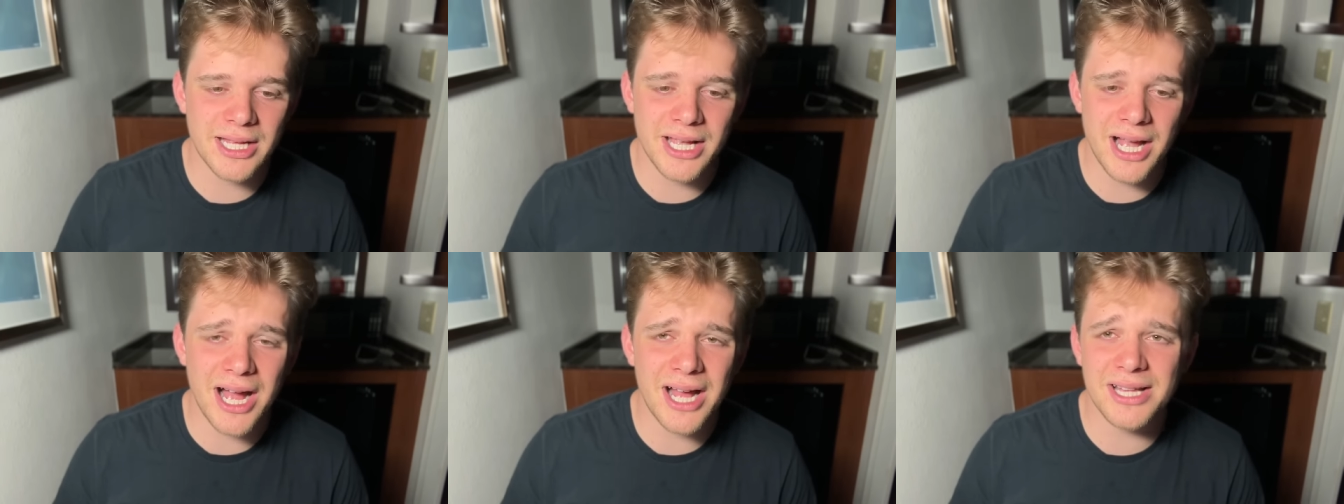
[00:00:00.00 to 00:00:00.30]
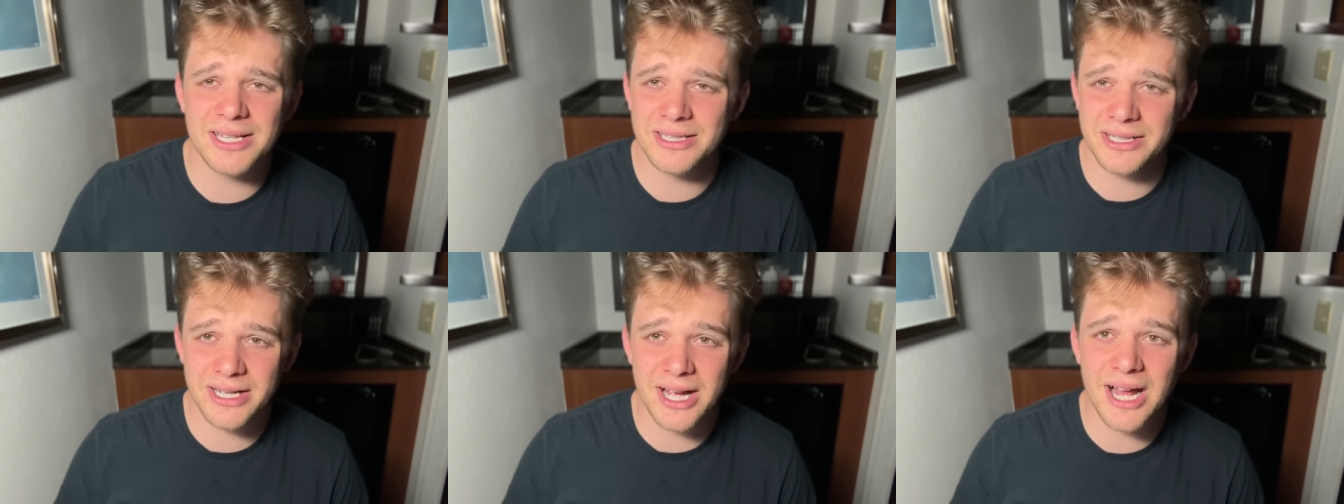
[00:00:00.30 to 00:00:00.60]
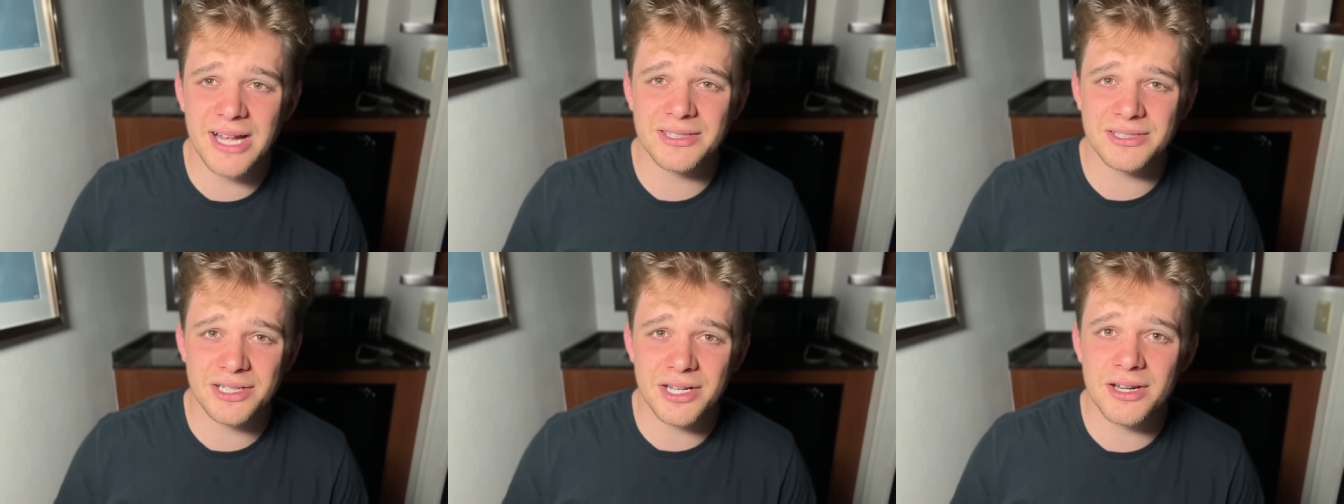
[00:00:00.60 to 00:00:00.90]
God,
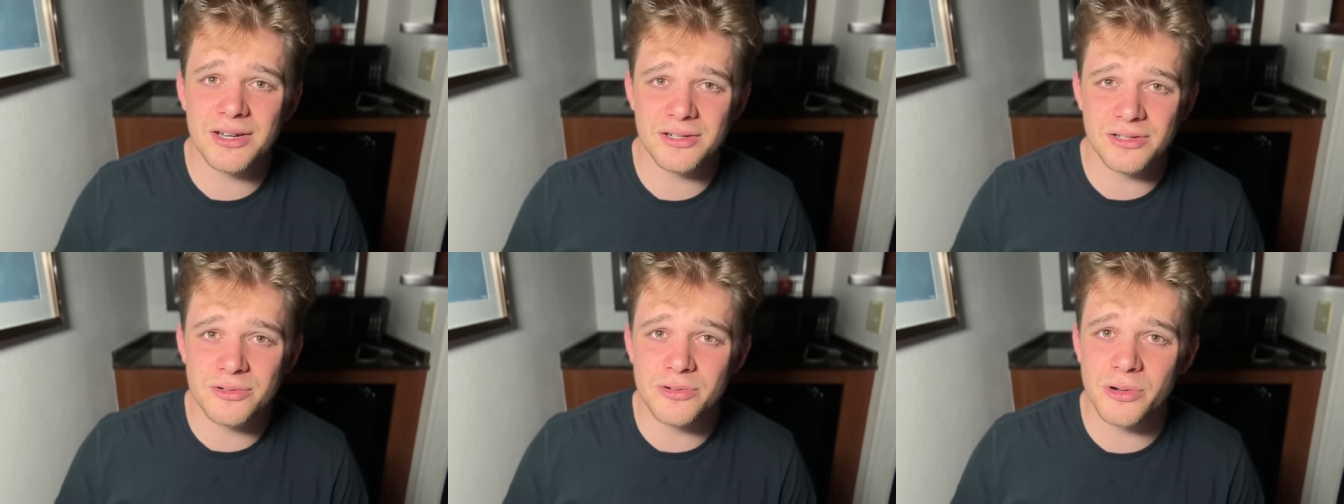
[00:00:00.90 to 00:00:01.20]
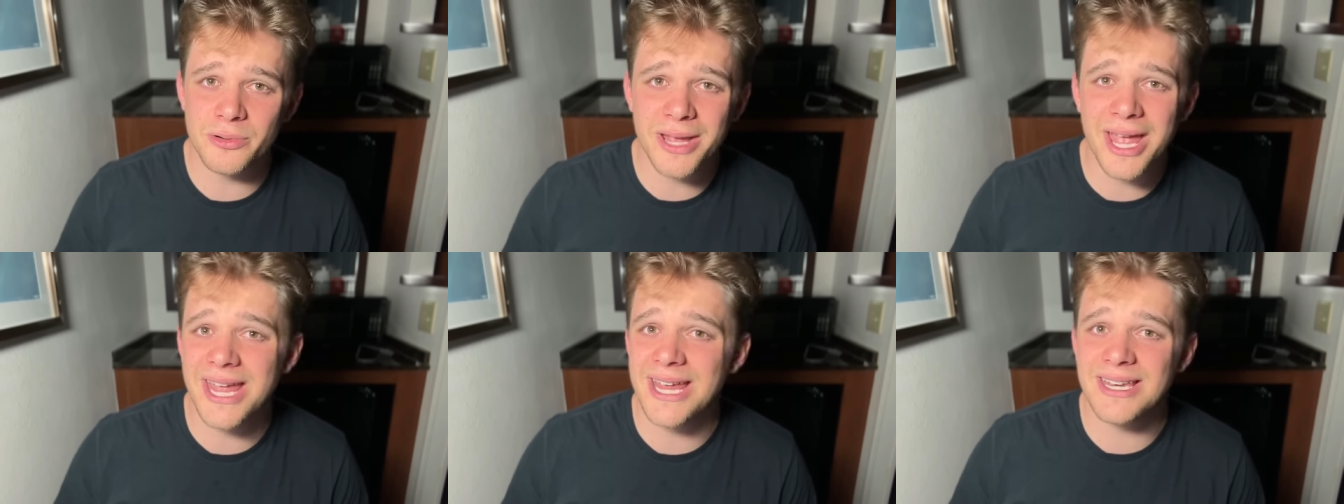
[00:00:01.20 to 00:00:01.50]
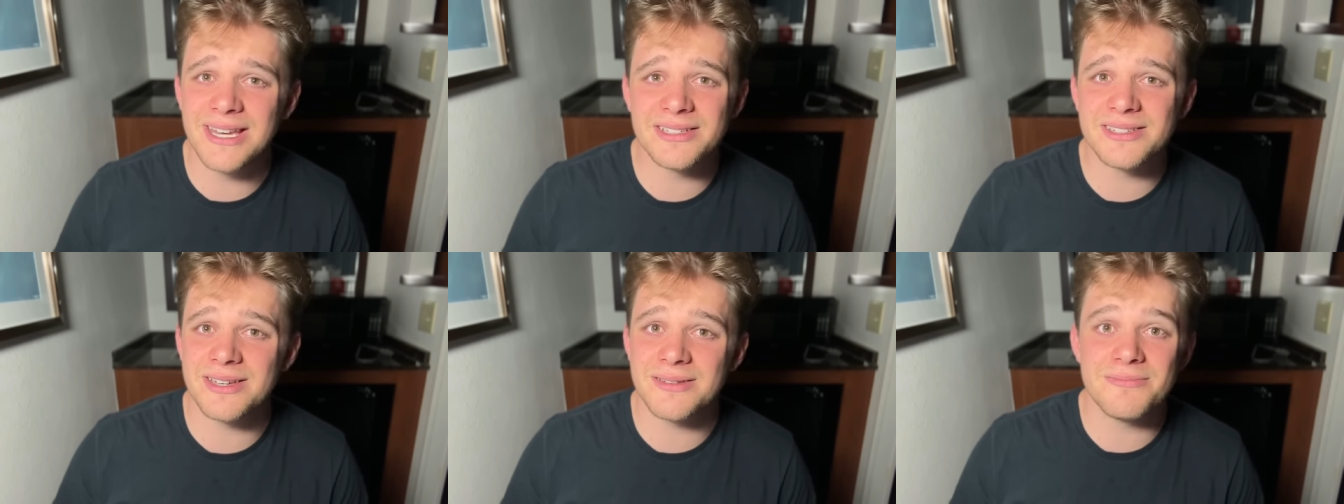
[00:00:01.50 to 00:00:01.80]
God's going to do okay. He
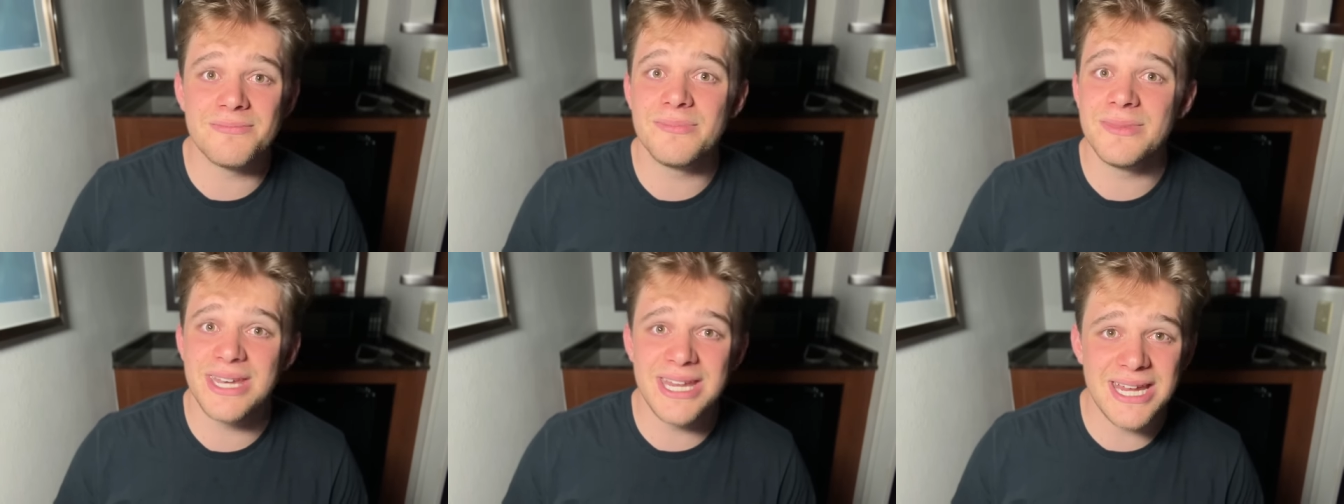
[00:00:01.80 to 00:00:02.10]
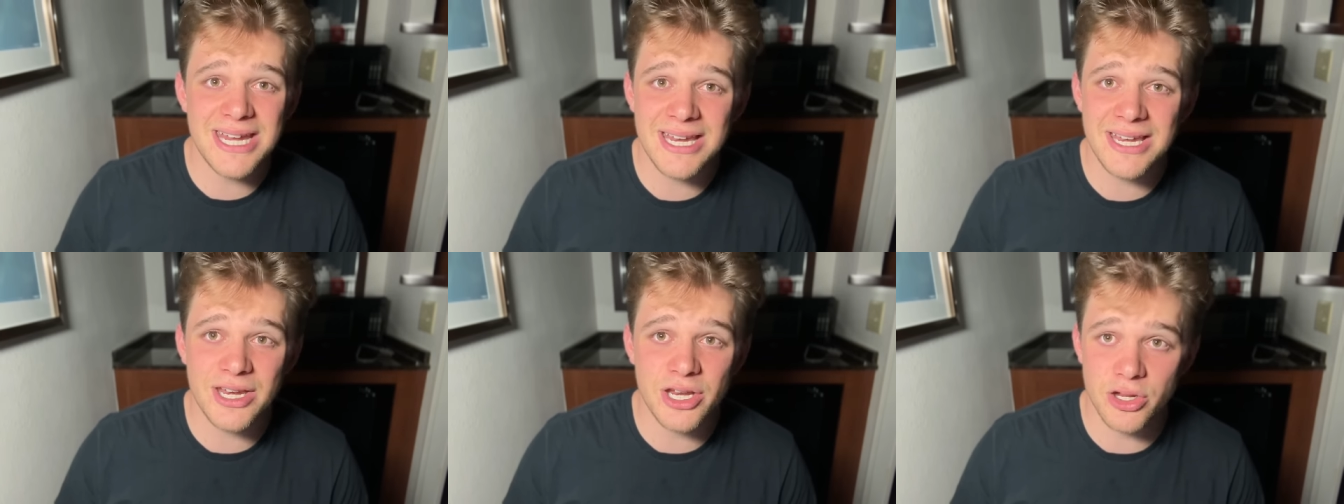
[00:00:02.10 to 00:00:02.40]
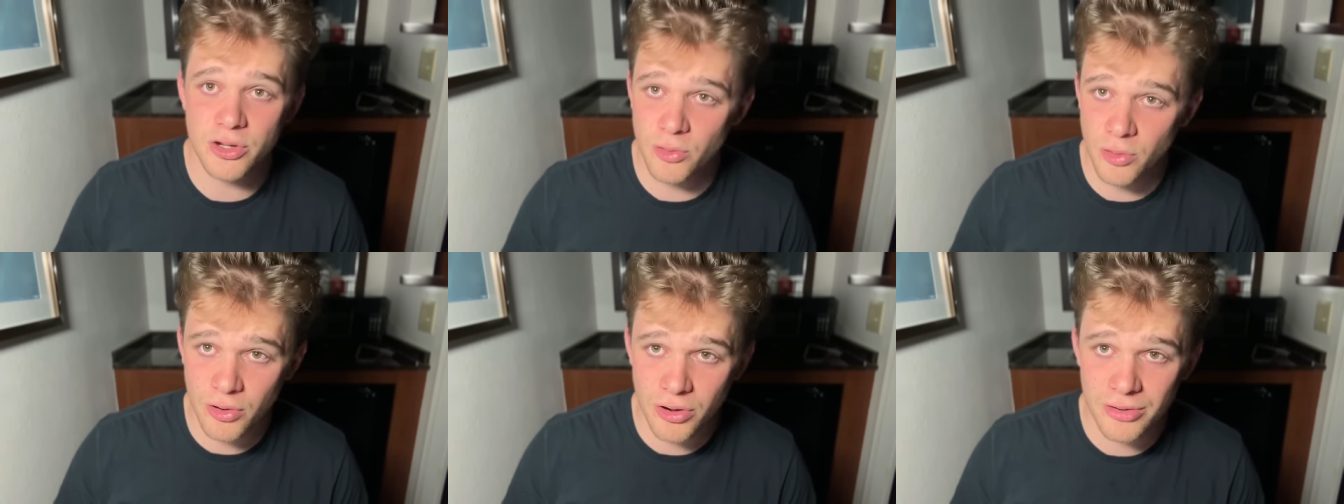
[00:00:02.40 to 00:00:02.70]
doesn't need
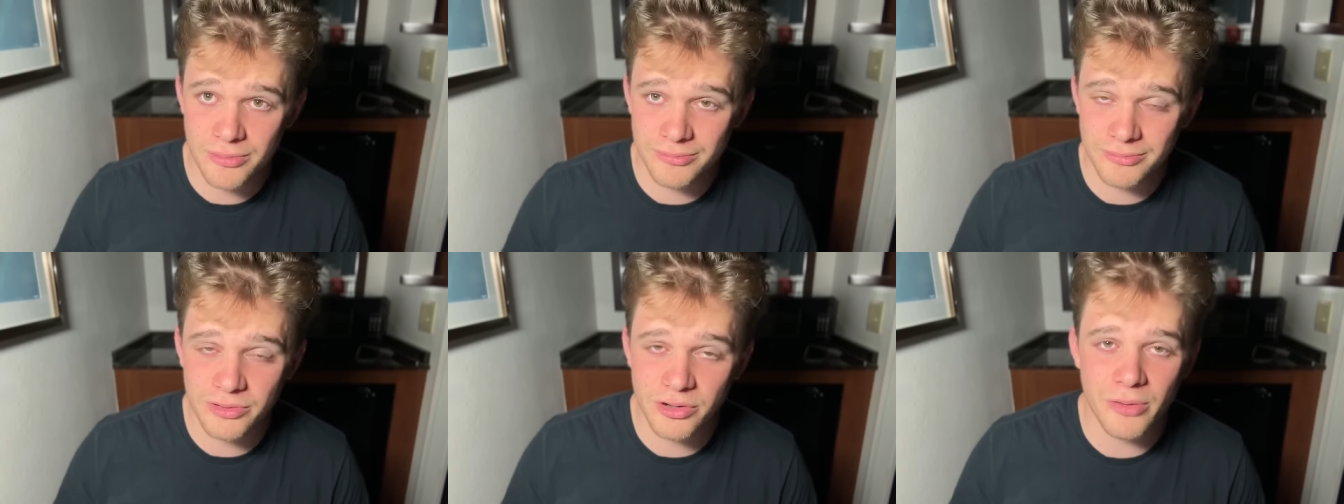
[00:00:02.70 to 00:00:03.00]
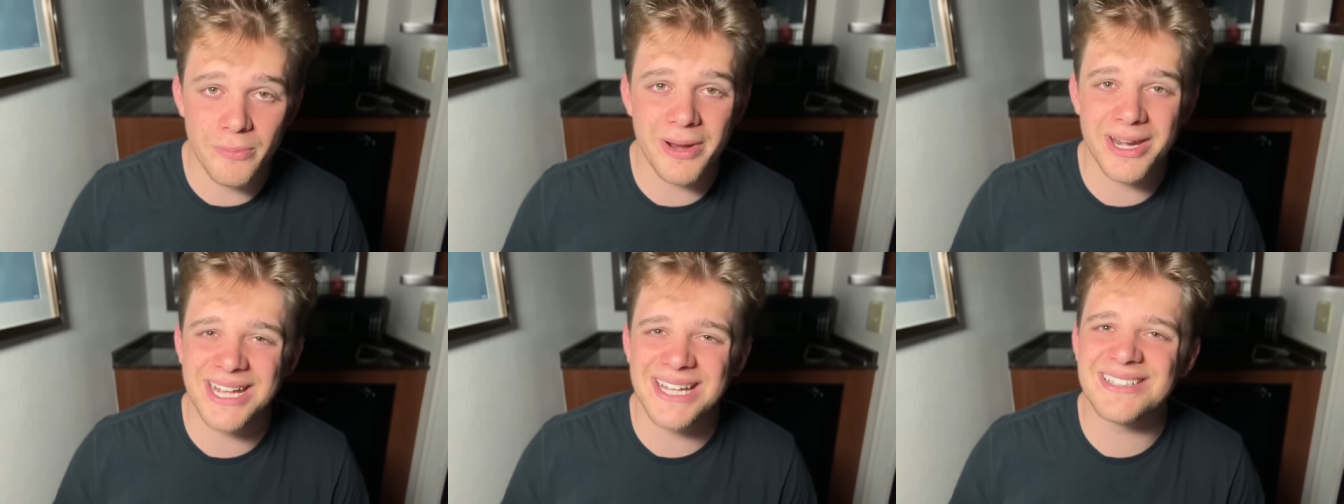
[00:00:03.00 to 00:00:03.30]
your, your money.